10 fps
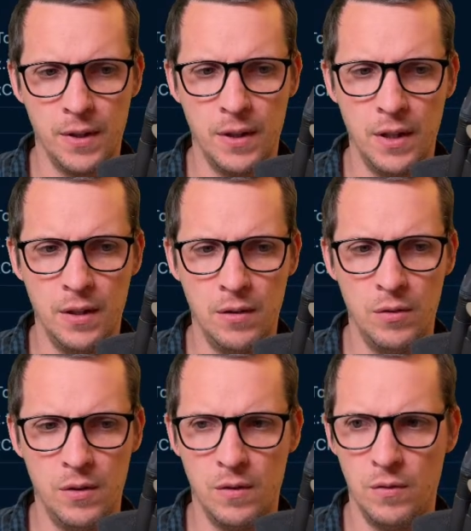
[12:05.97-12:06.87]
did I do
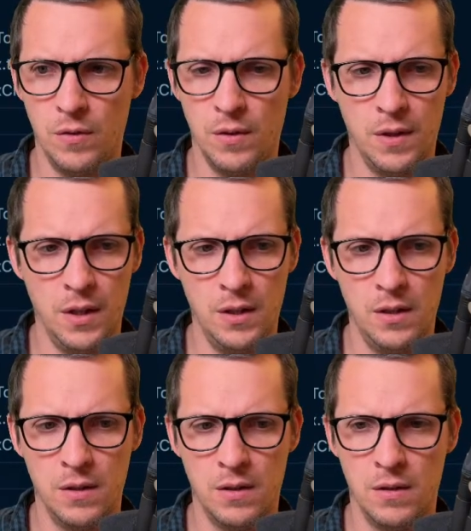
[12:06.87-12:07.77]
it on the wrong thing?
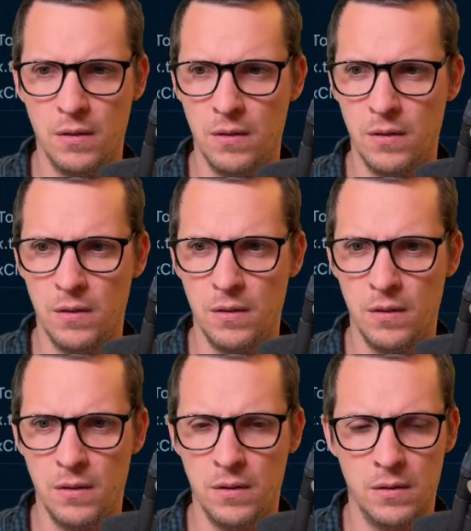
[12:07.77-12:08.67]

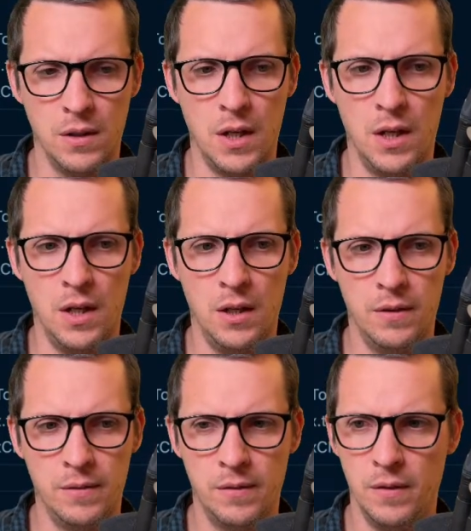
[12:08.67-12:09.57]
No.
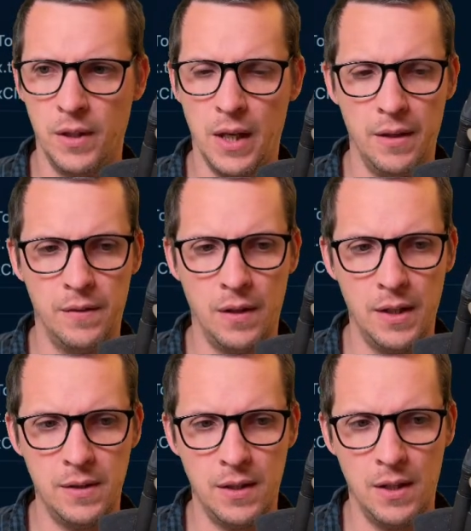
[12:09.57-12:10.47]
Okay, so
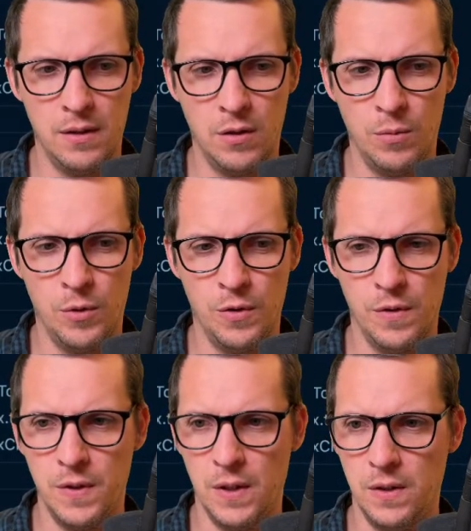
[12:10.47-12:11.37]
let's say
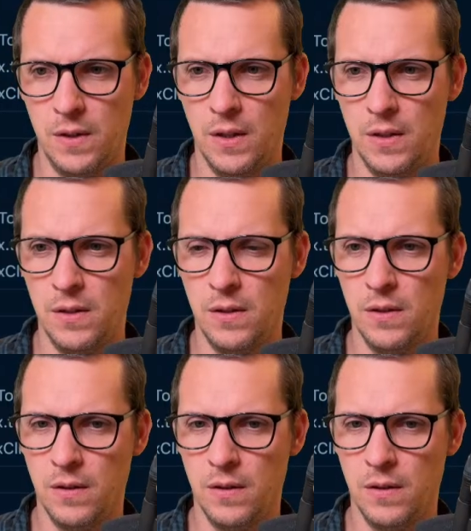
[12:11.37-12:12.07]
terminals is this.